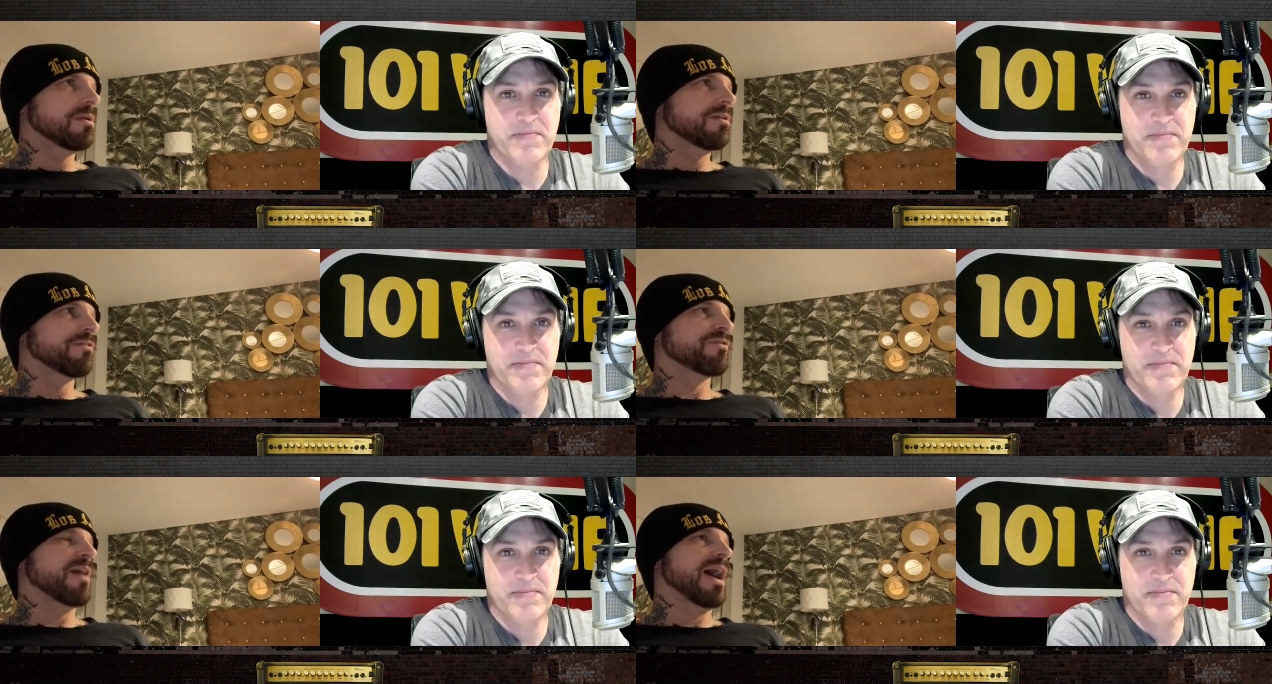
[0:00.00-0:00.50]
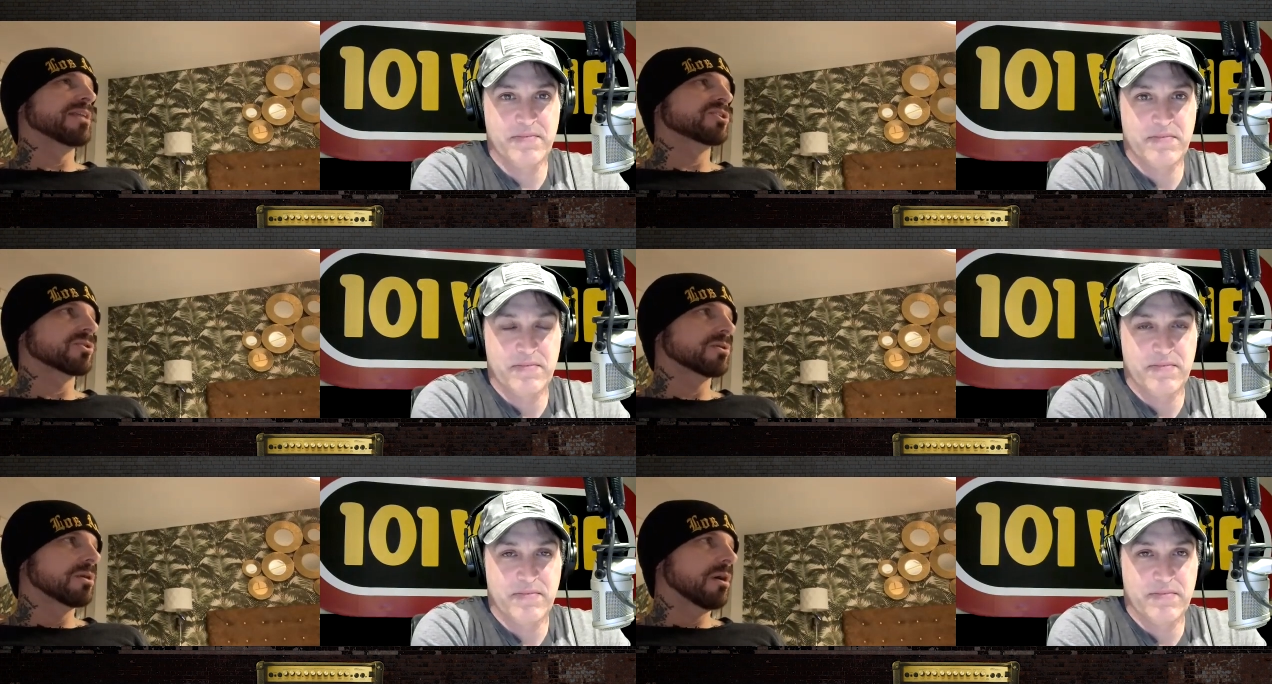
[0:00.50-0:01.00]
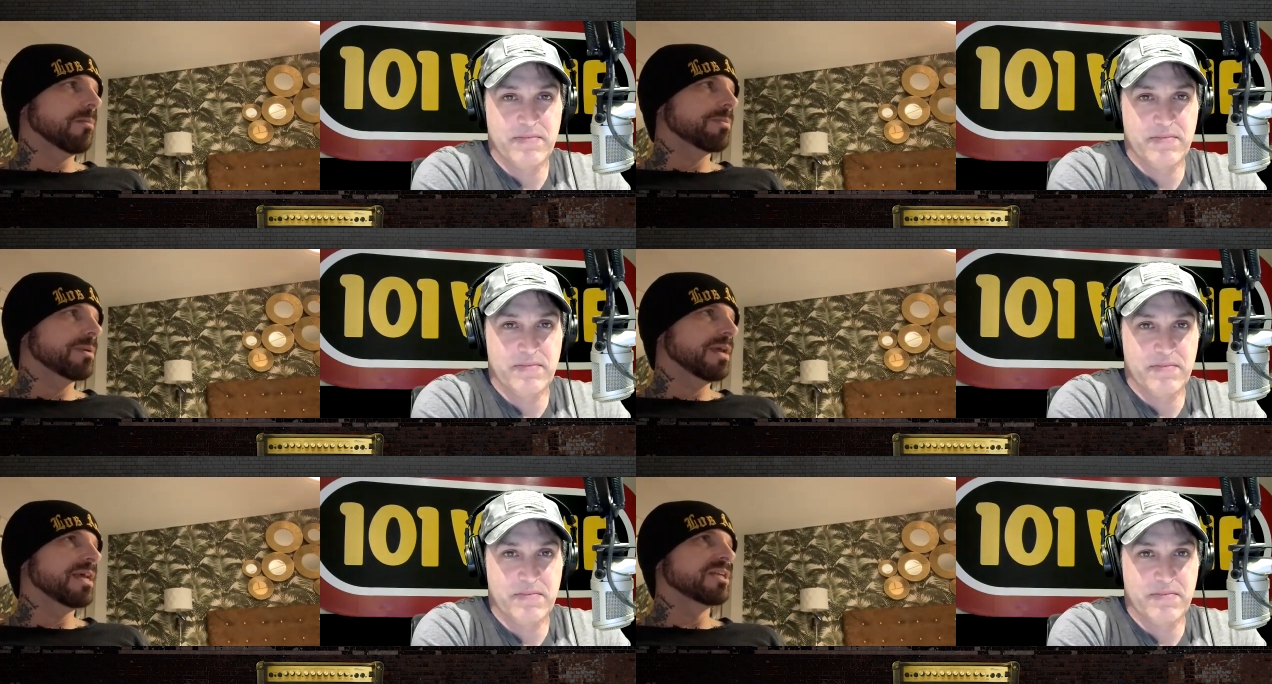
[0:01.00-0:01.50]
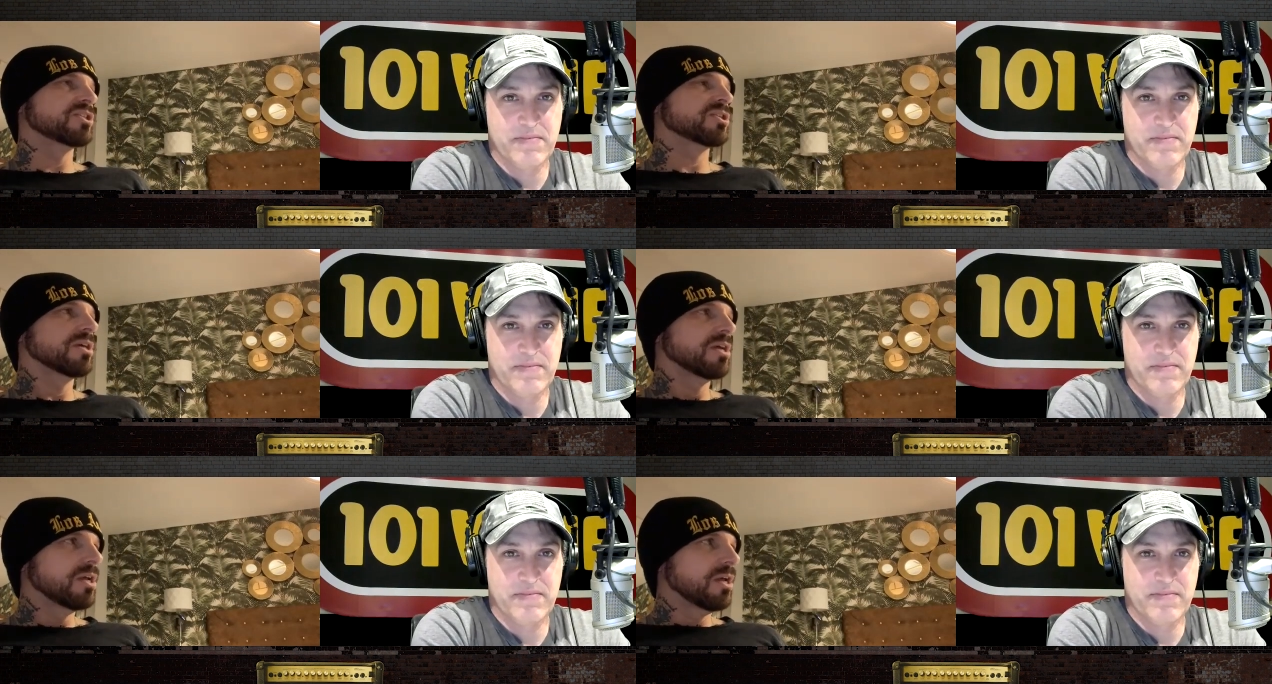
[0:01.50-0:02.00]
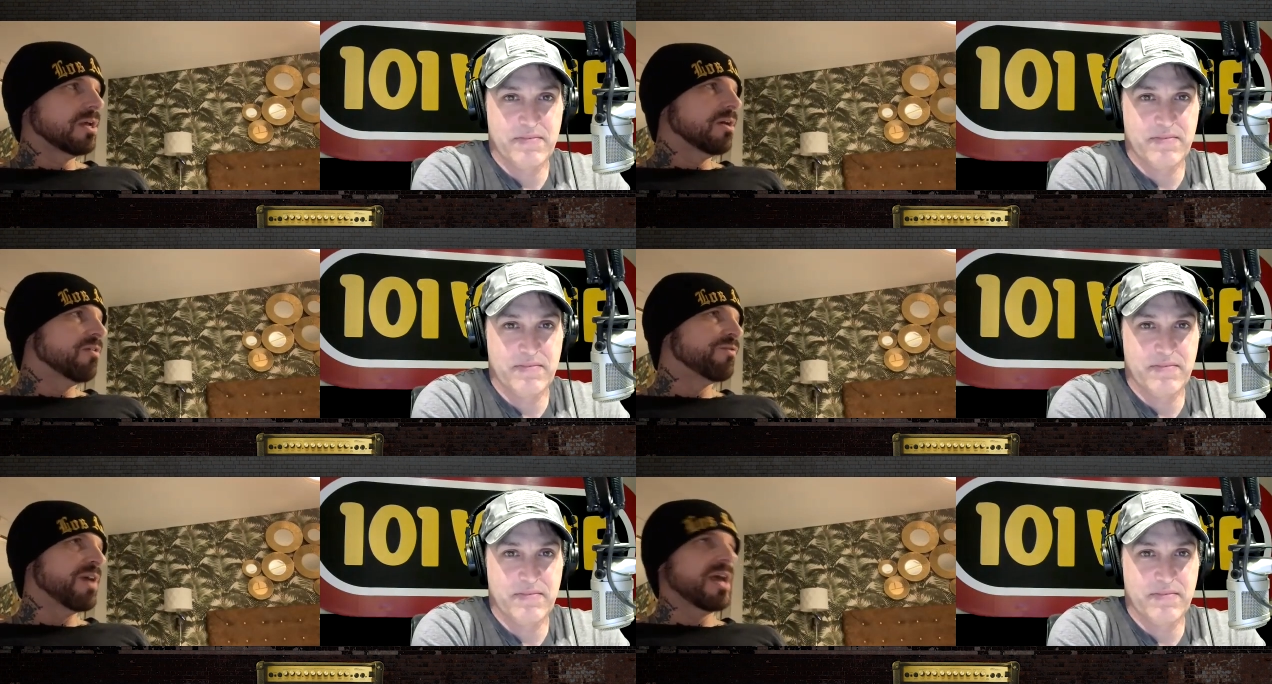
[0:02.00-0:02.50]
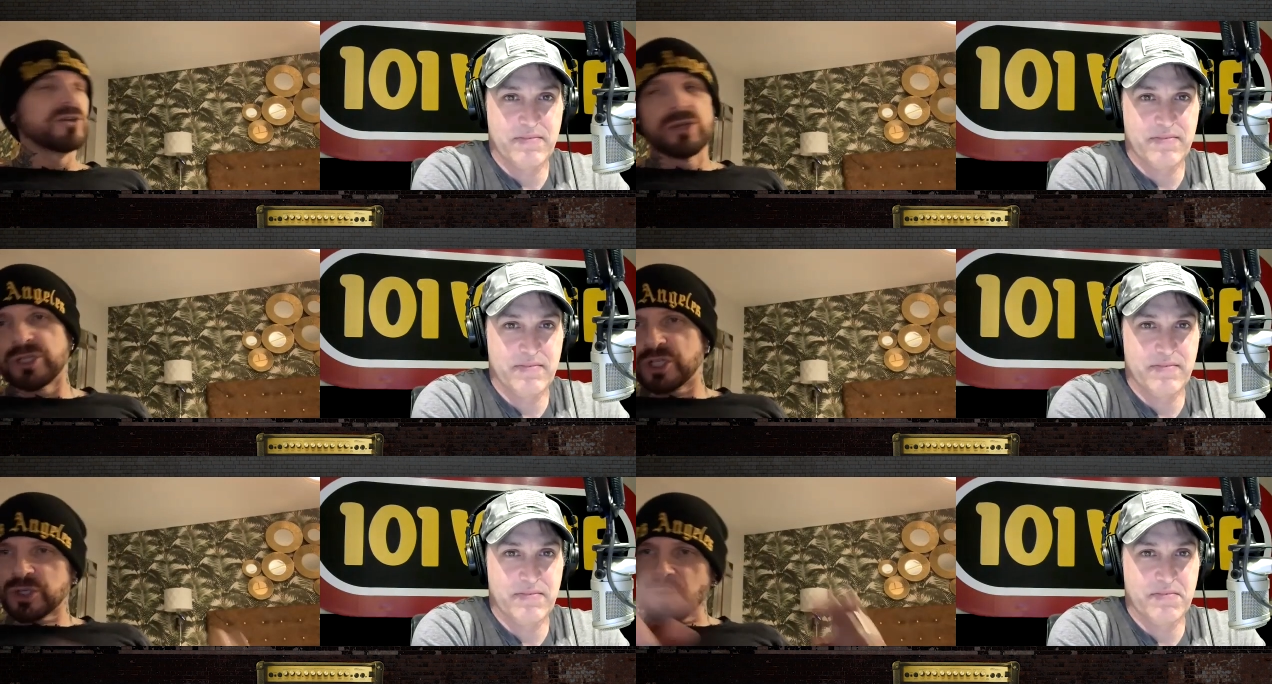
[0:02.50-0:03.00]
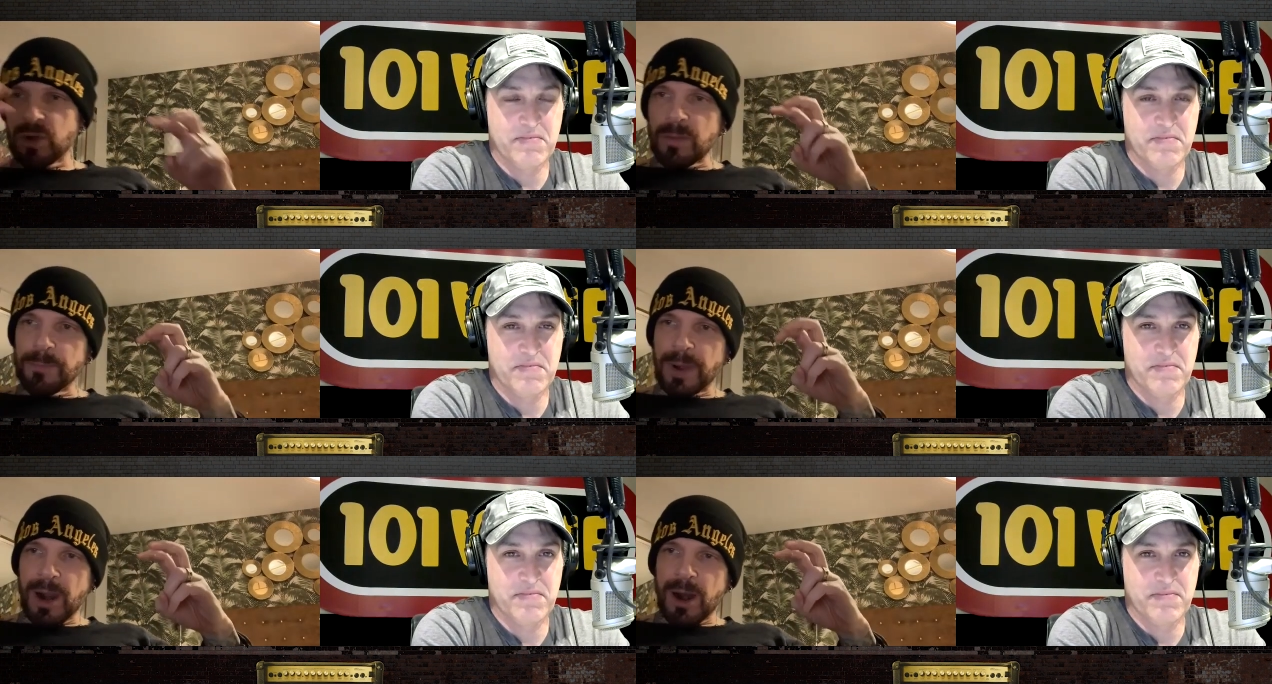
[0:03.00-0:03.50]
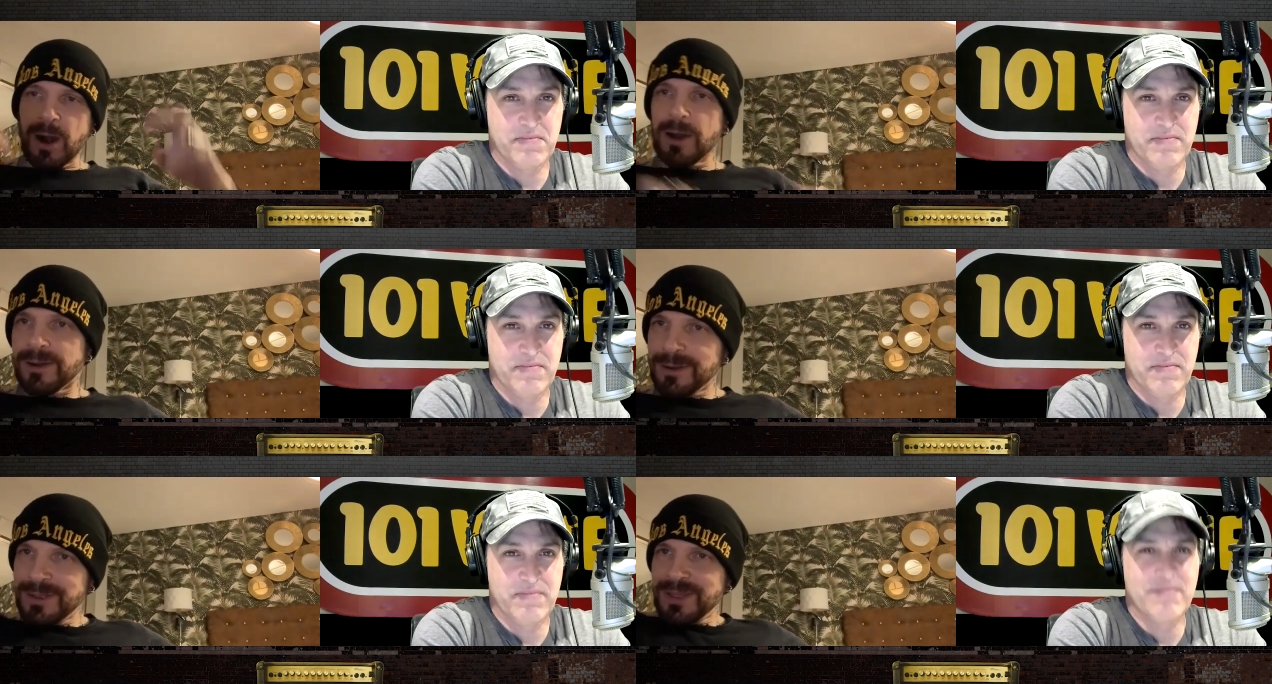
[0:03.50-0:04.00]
Speaker 1: the fans turn up, his venue stroke bar